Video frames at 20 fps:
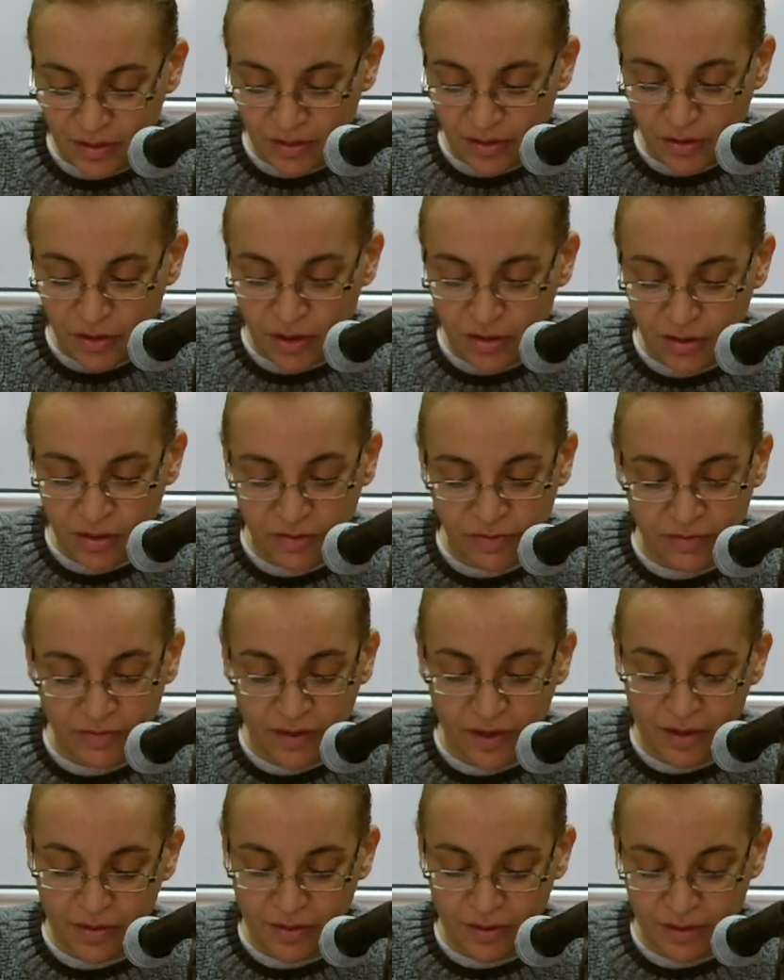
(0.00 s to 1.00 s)
God the
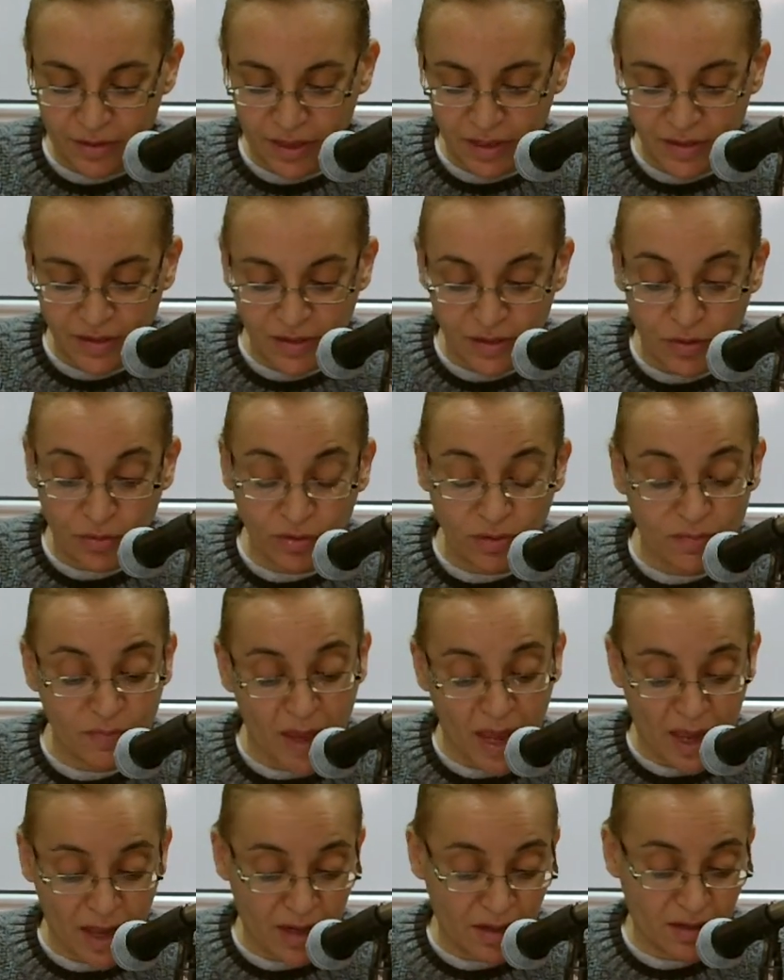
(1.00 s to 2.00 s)
Father as the old
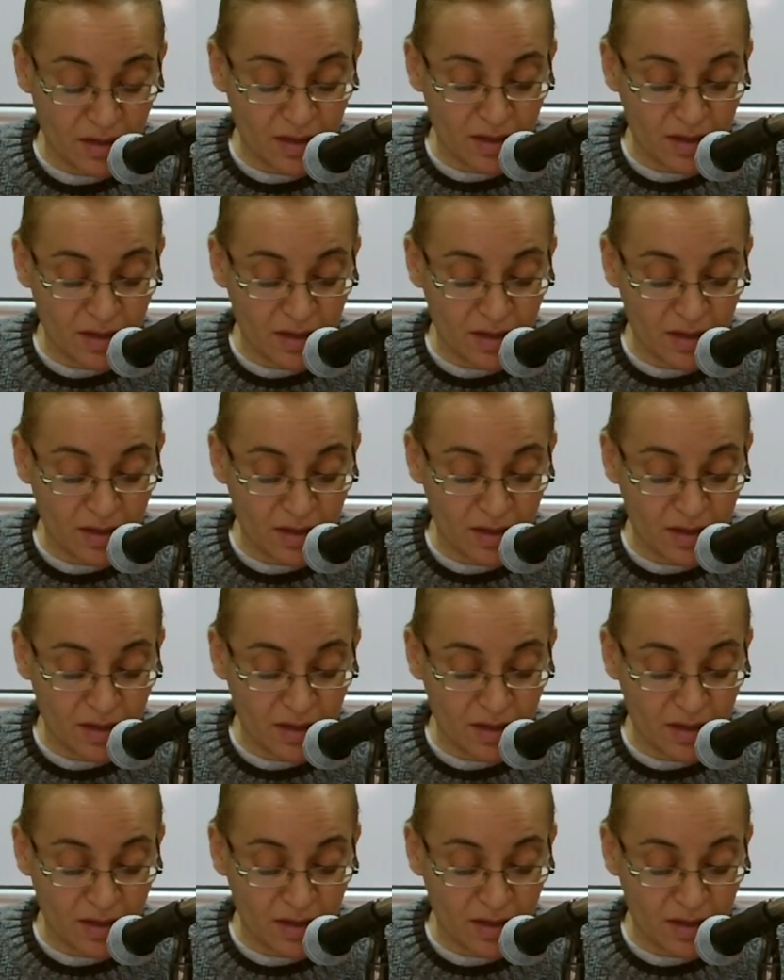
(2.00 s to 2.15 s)
man,